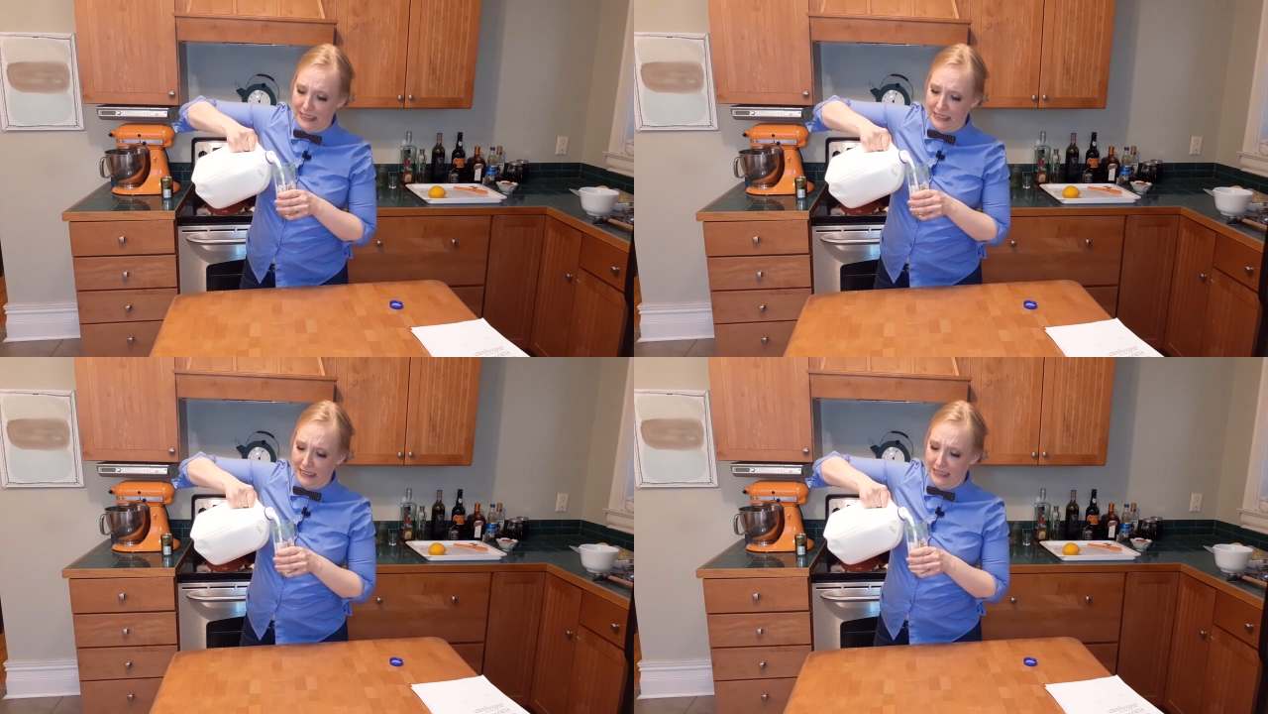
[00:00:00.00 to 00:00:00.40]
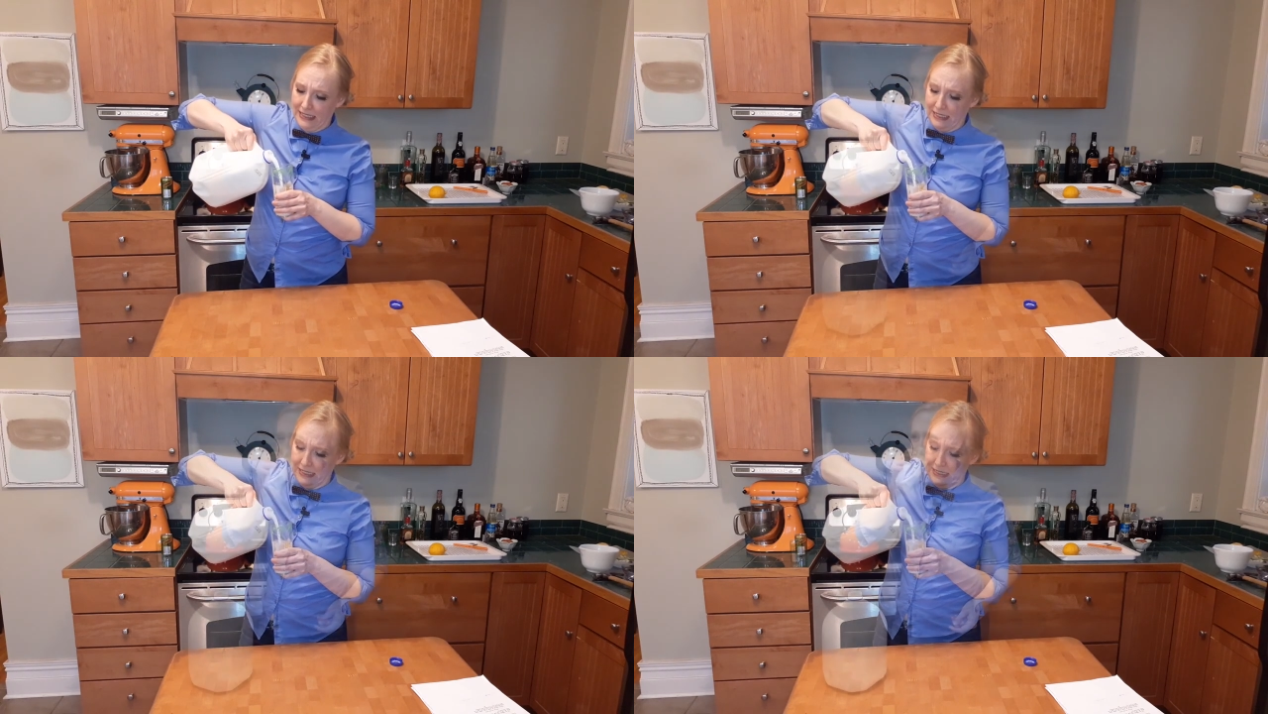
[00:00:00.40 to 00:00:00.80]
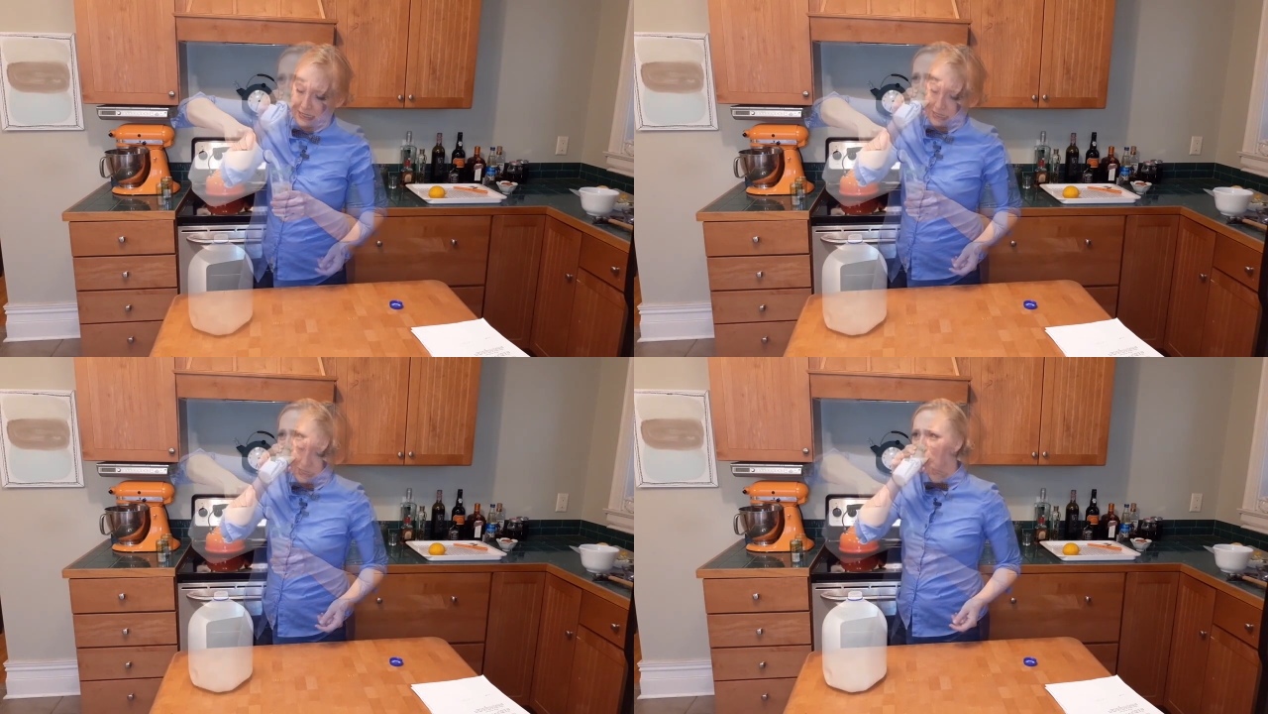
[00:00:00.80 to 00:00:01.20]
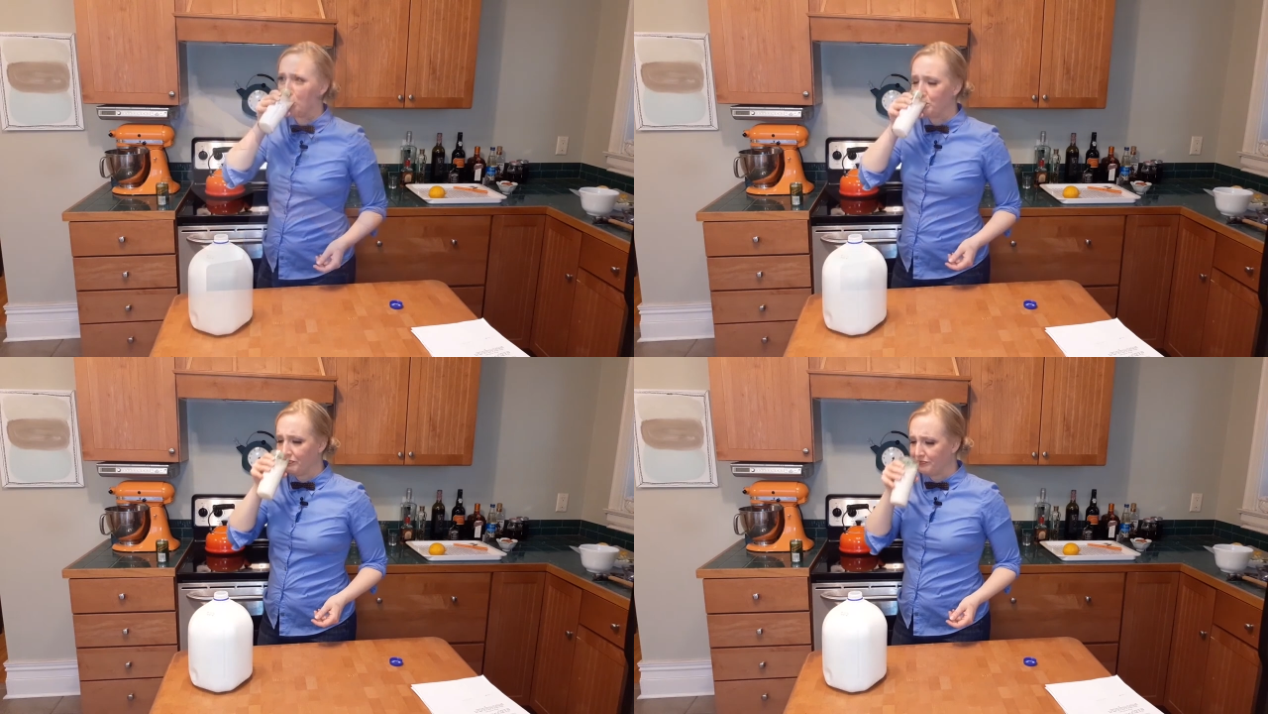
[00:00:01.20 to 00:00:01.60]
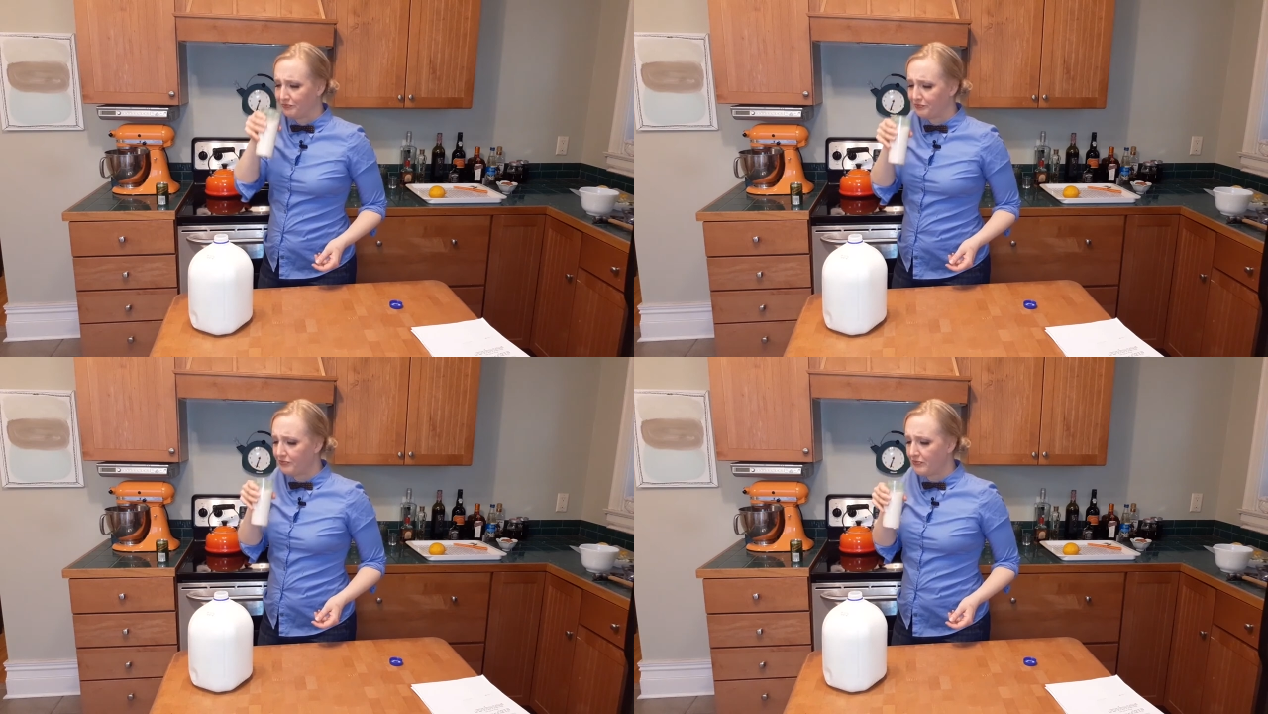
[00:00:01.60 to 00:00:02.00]

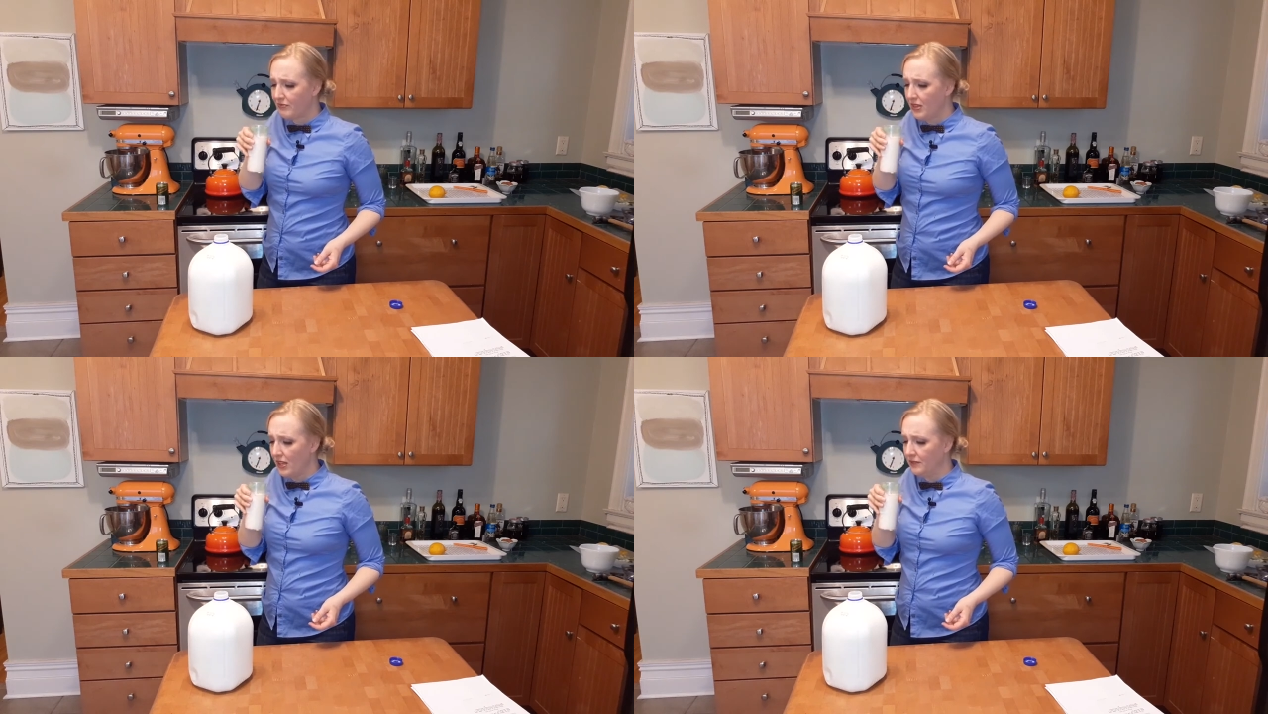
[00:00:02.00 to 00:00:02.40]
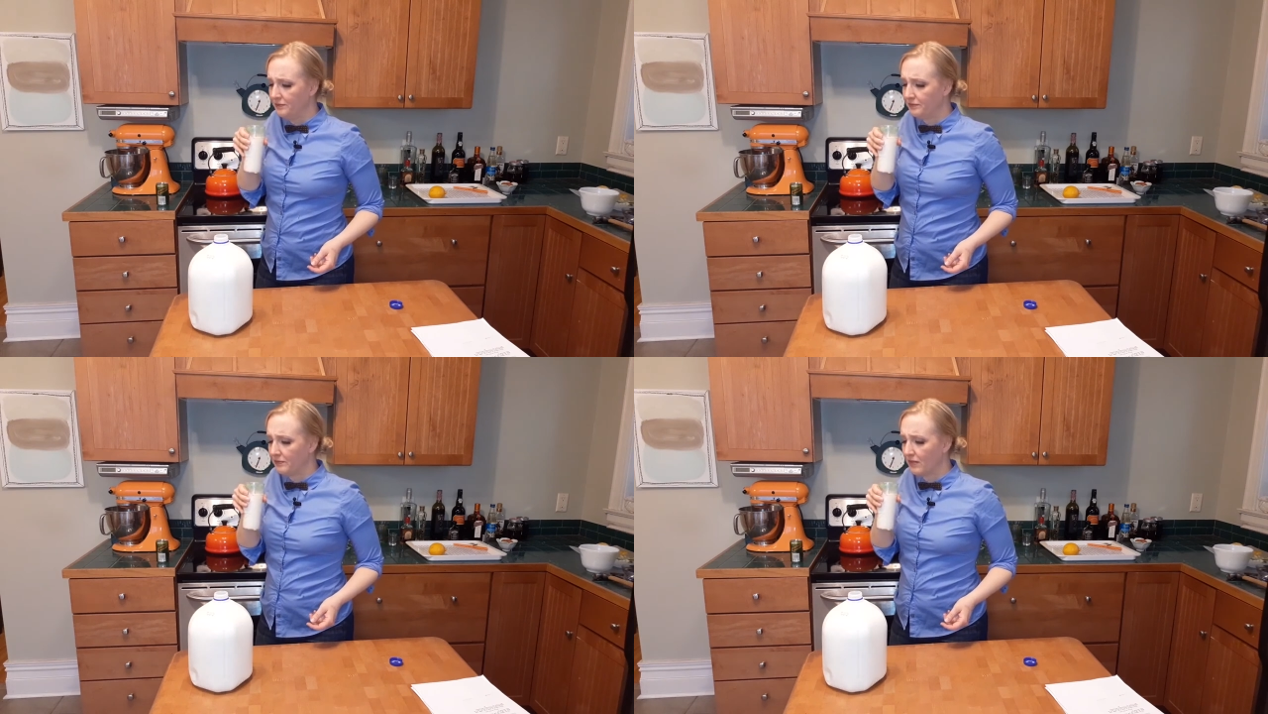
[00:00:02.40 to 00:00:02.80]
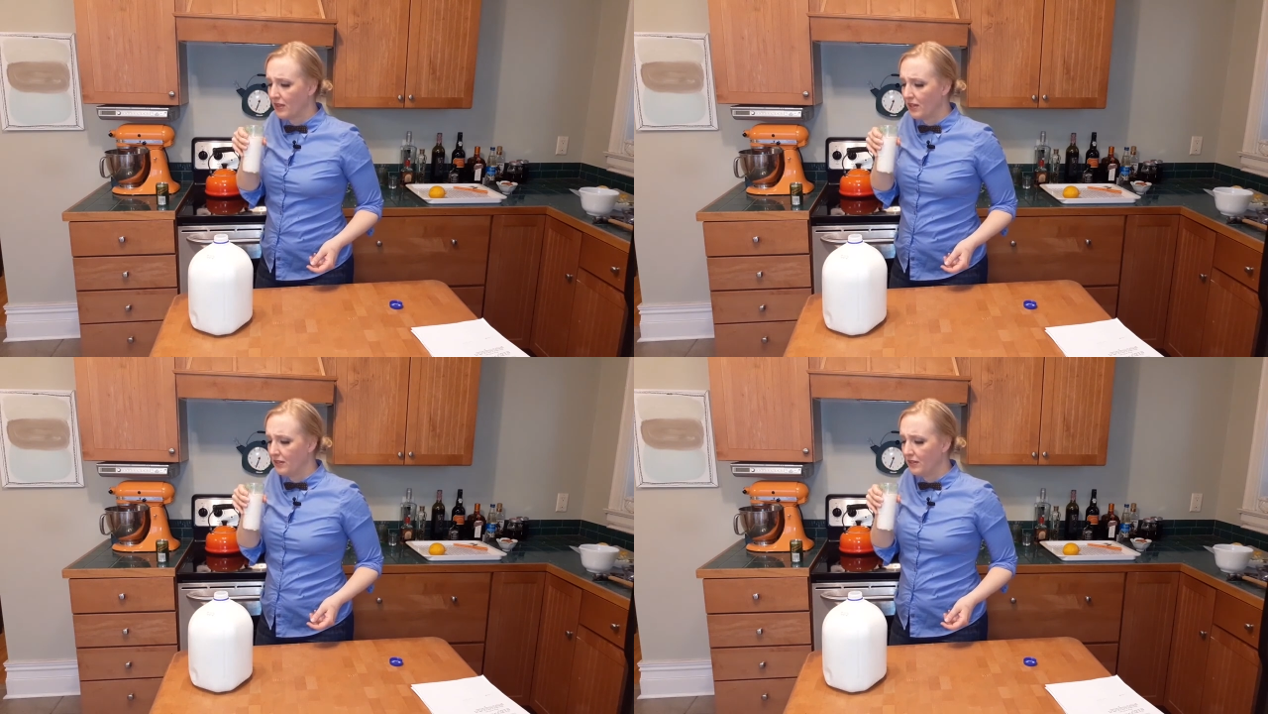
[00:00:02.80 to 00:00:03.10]
Nothing is said.